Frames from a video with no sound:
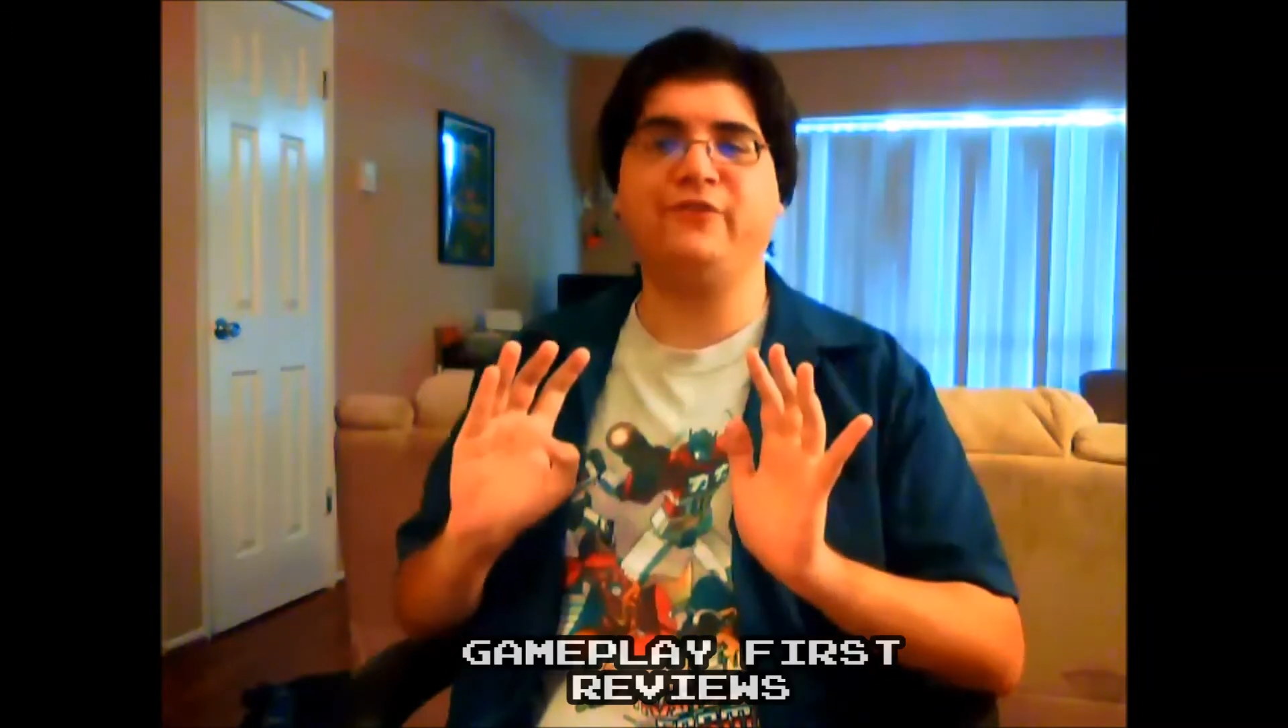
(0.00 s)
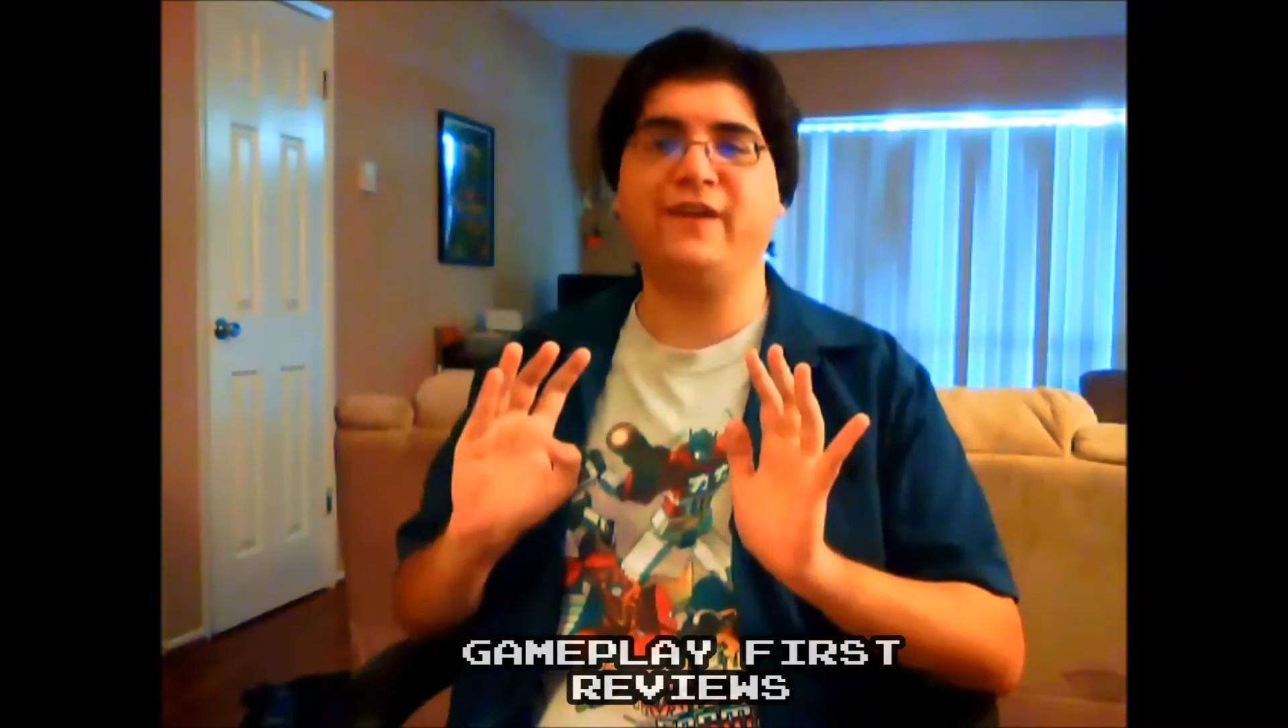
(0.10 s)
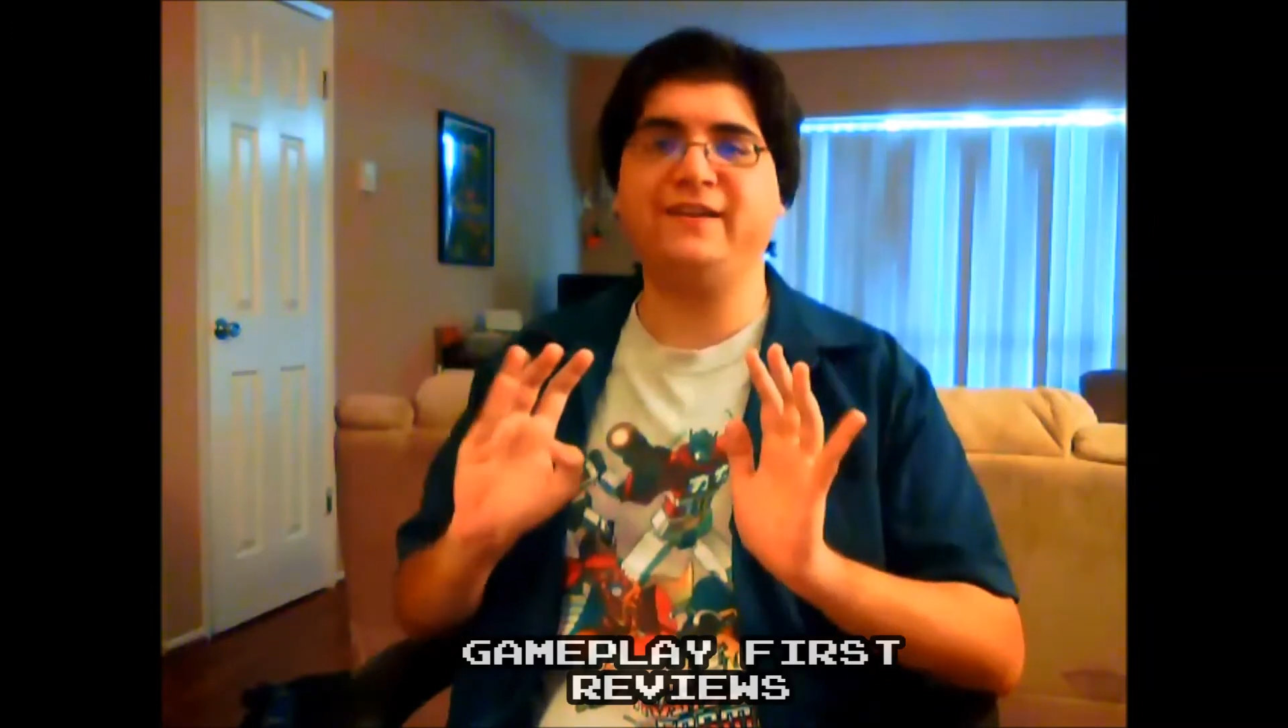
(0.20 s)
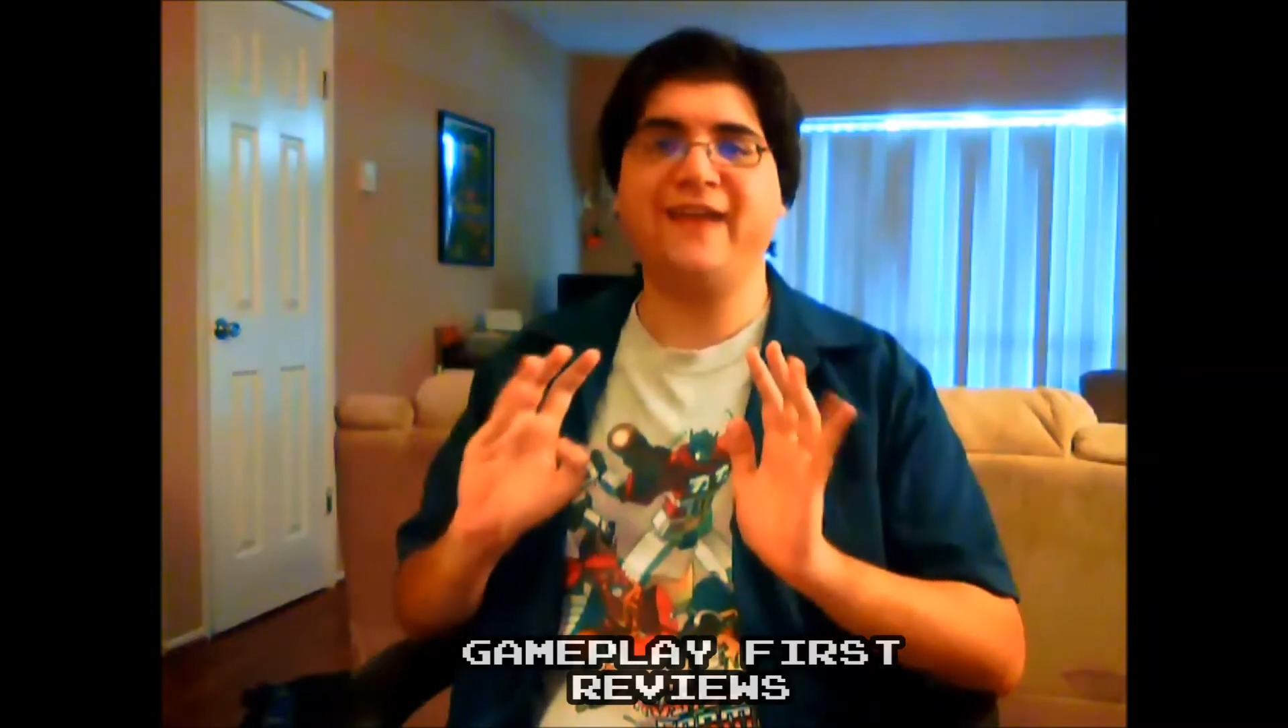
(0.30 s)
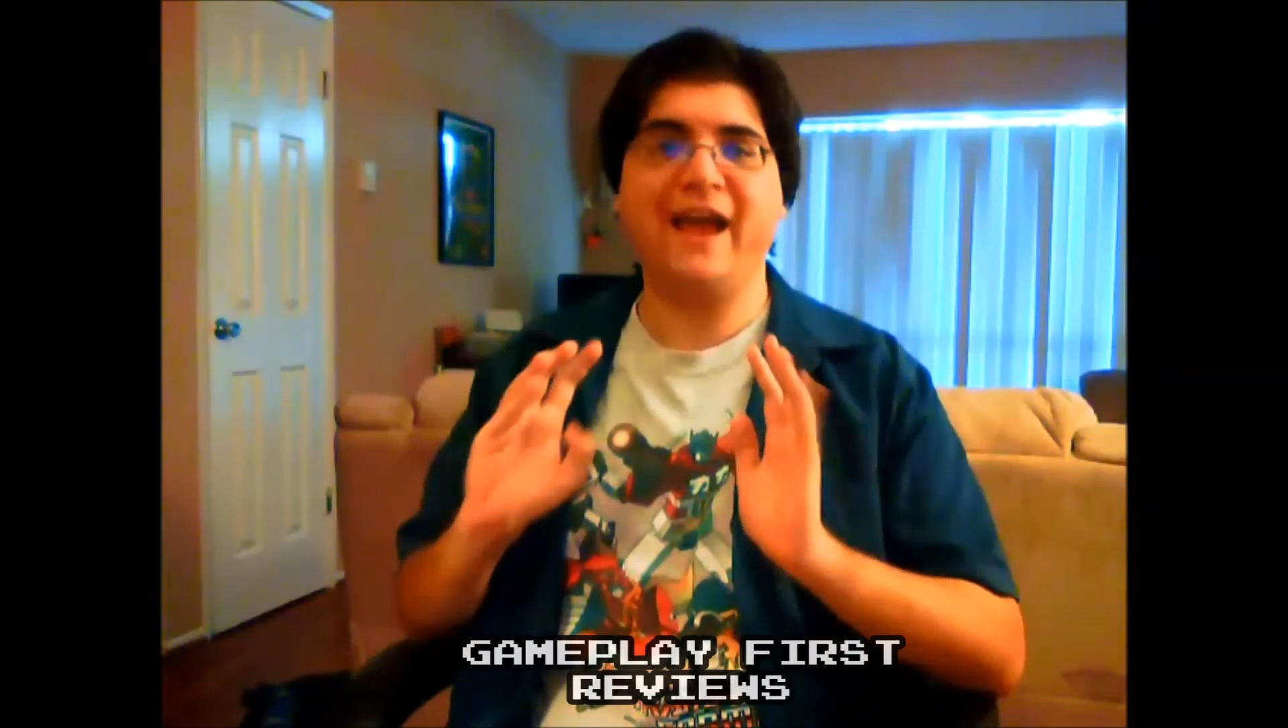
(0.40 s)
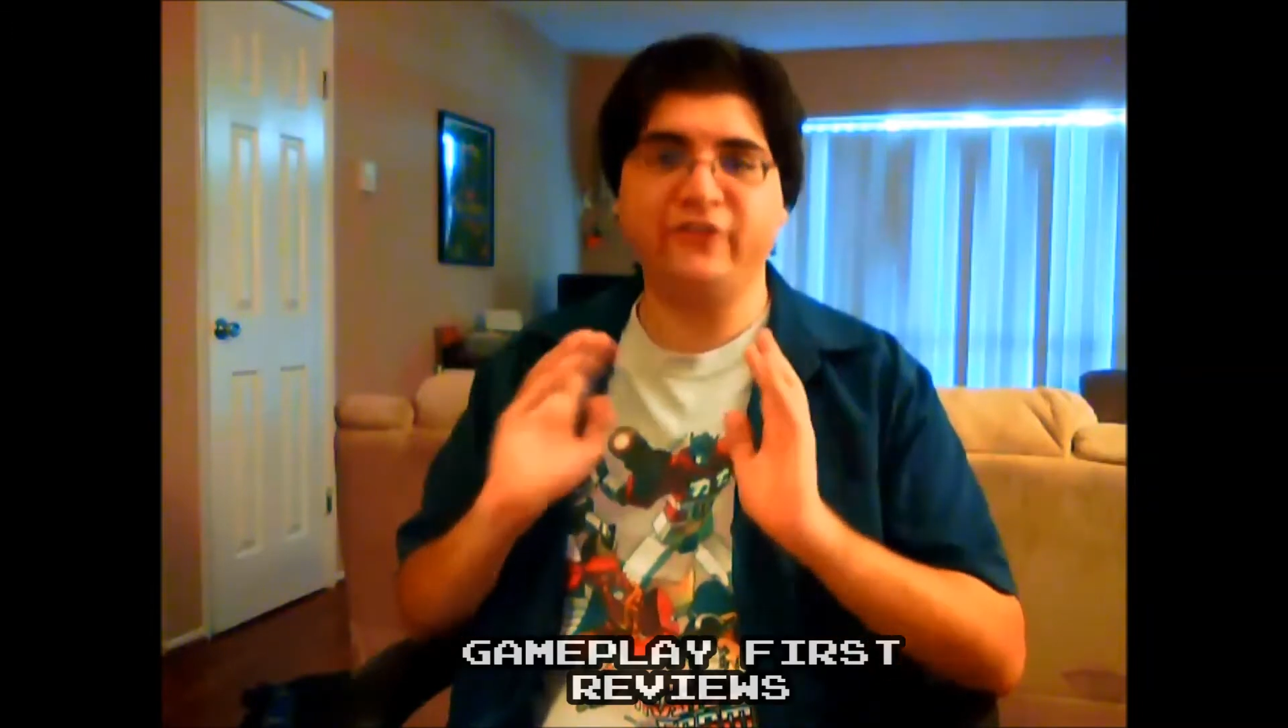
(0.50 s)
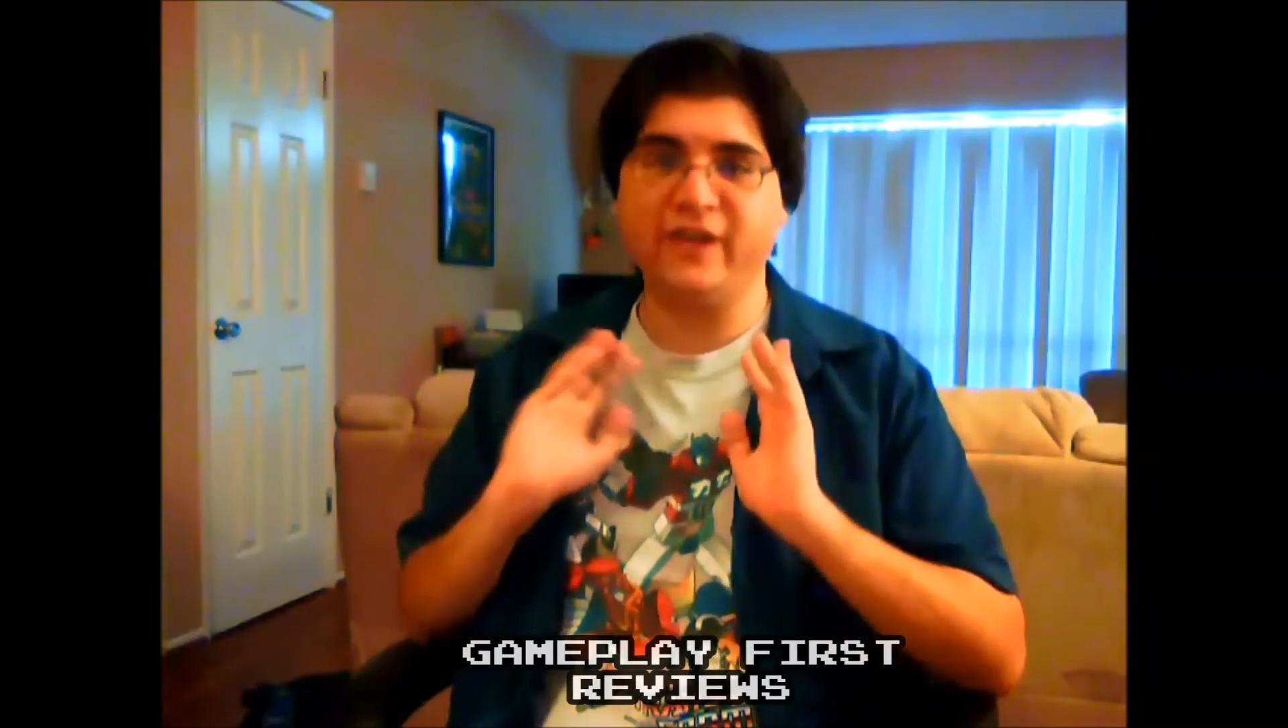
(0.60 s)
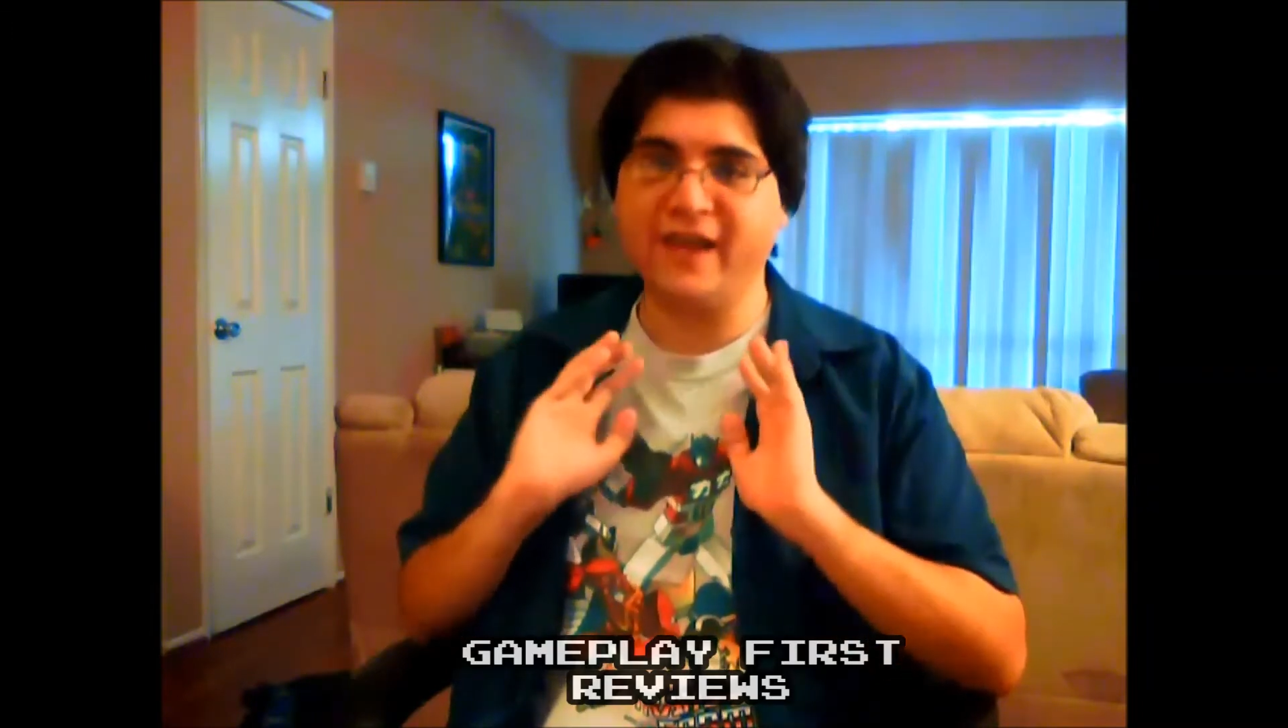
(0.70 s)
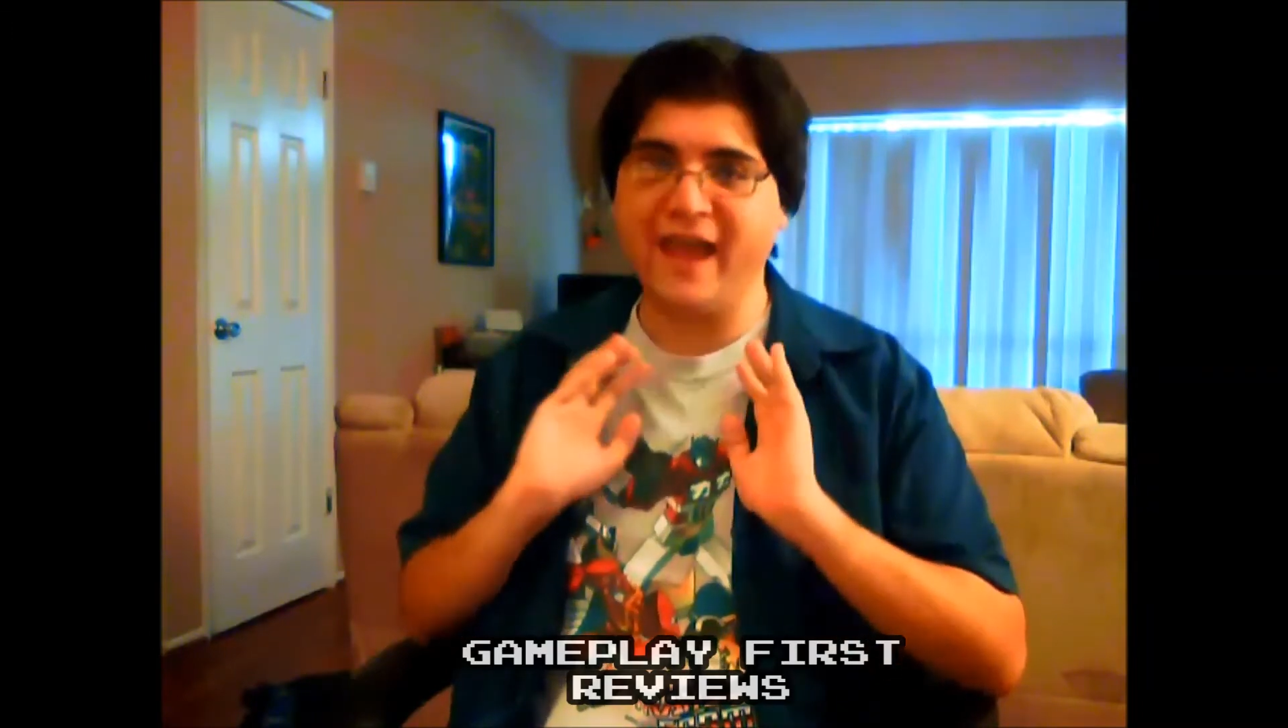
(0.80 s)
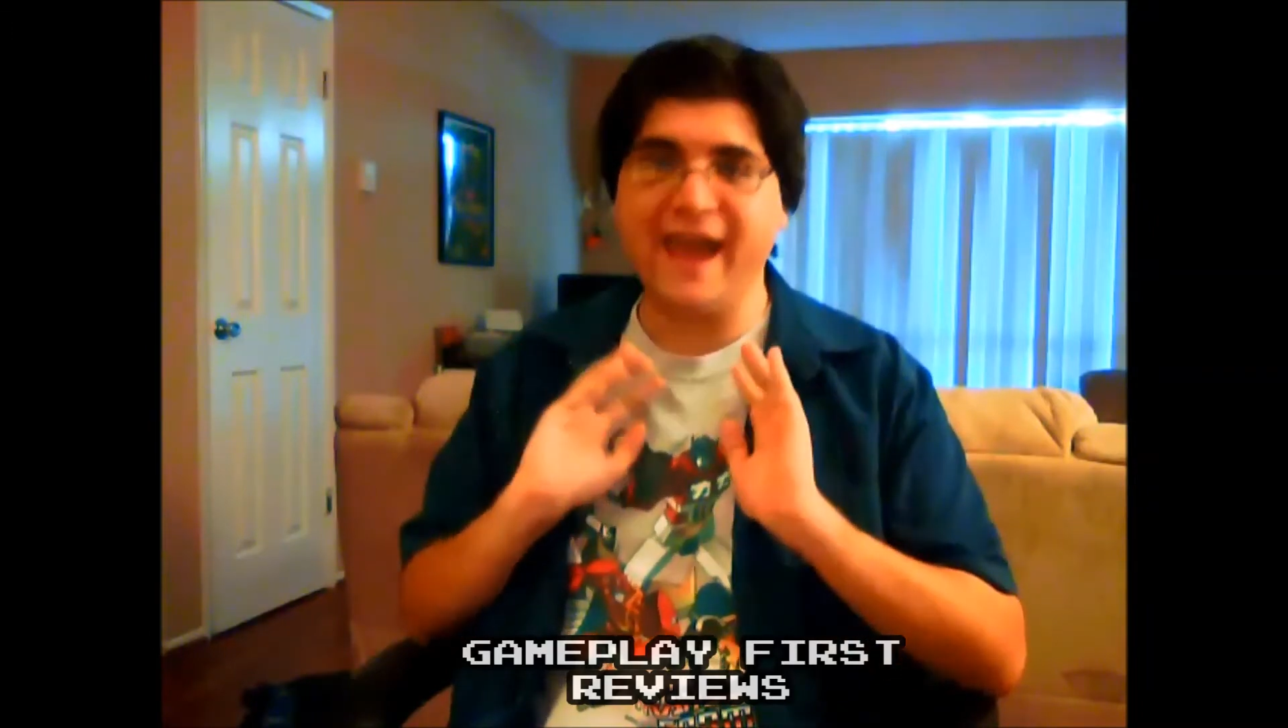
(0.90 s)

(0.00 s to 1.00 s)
fantastic.